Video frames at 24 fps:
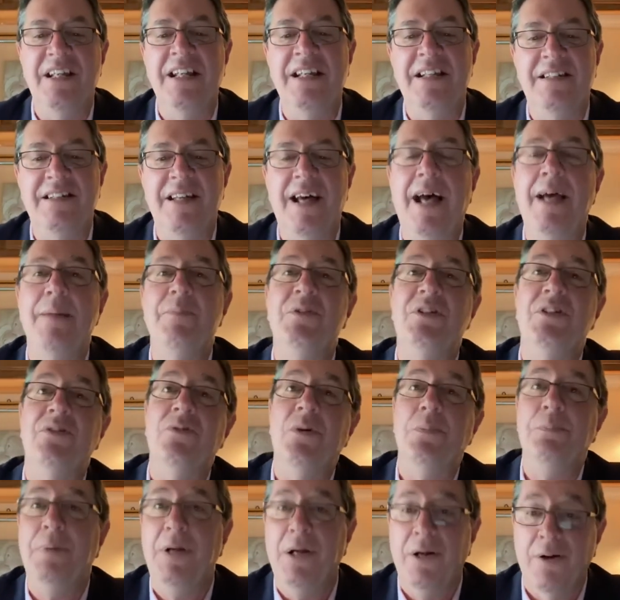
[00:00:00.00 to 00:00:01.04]
in times of
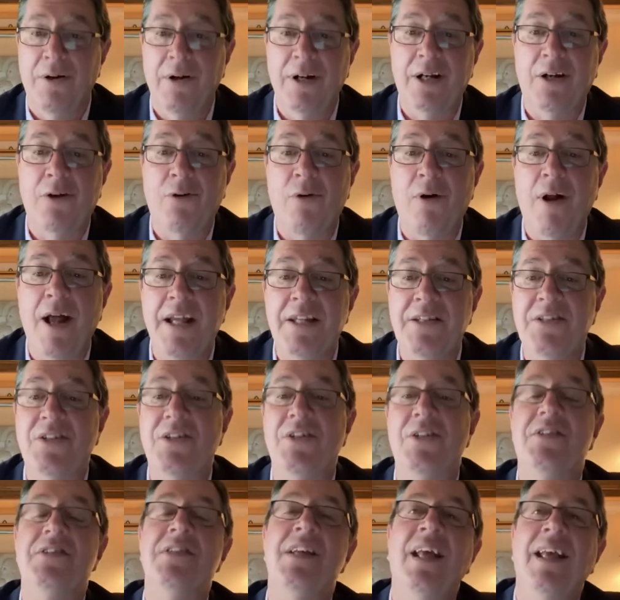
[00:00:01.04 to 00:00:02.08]
apparent
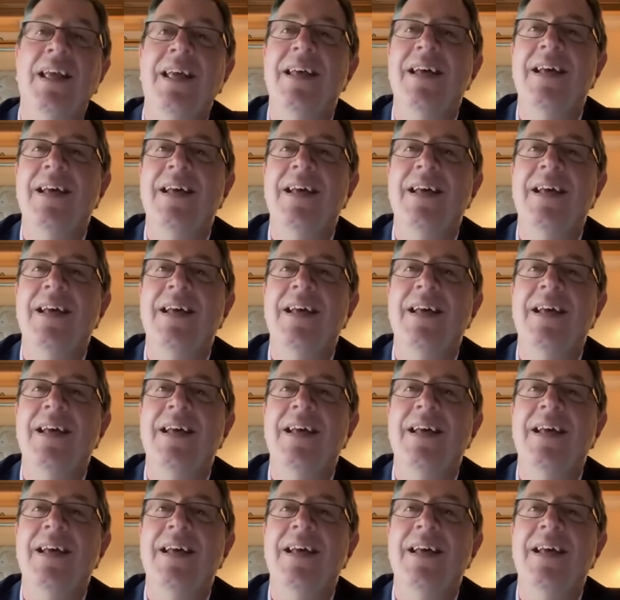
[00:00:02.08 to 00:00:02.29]
crisis.